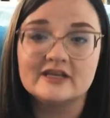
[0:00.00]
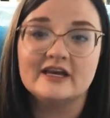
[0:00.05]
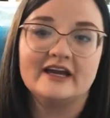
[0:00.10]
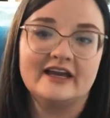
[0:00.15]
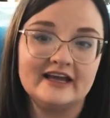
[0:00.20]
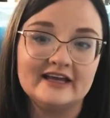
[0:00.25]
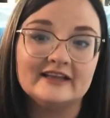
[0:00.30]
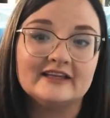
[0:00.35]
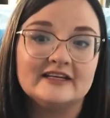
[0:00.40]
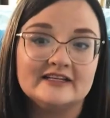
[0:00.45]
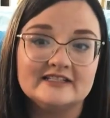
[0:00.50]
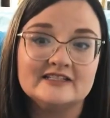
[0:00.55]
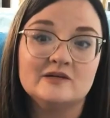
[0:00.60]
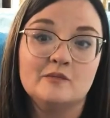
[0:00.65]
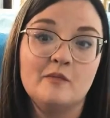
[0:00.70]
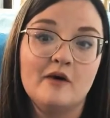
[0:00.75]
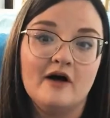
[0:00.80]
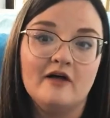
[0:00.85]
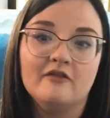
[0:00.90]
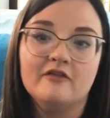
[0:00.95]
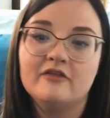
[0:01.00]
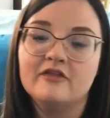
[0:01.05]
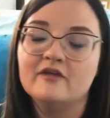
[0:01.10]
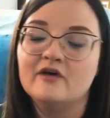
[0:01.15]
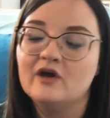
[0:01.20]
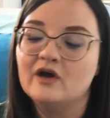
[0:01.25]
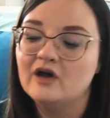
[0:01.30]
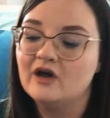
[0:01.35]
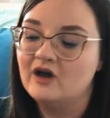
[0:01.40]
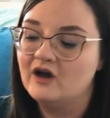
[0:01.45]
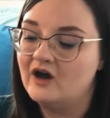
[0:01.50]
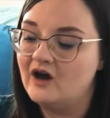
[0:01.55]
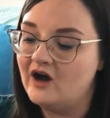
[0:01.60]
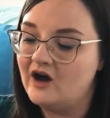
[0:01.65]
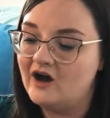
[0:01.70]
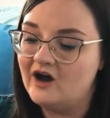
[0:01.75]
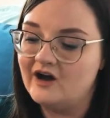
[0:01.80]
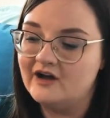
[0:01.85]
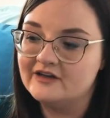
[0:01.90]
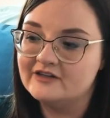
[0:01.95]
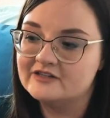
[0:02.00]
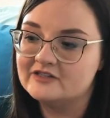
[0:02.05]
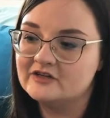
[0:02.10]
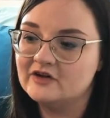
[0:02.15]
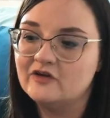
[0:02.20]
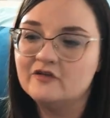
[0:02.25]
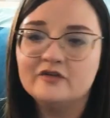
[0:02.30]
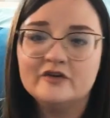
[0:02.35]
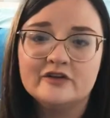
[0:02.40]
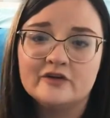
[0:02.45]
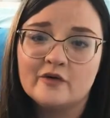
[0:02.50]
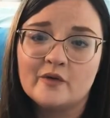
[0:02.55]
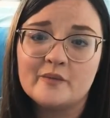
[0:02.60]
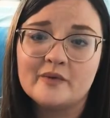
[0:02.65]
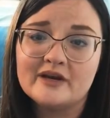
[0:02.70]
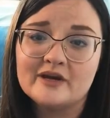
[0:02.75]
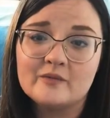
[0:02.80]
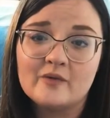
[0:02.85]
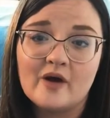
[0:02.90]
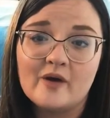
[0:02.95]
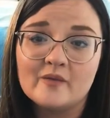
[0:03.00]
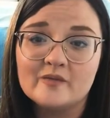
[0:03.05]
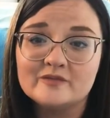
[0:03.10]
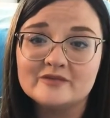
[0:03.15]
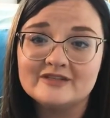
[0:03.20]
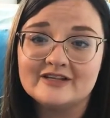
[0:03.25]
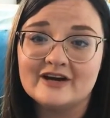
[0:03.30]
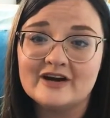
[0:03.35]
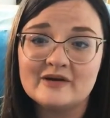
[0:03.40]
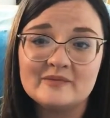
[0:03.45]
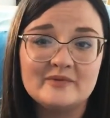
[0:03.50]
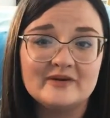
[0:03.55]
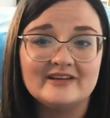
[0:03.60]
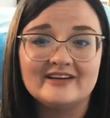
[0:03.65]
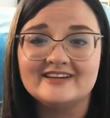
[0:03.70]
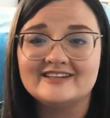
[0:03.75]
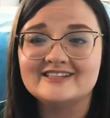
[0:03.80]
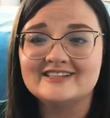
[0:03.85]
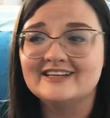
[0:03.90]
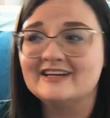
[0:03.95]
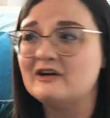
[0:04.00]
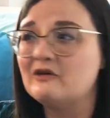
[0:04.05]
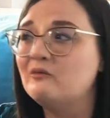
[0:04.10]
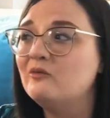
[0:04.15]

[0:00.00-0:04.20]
like at least a month. So hopefully there won't be any problems there, but it's like,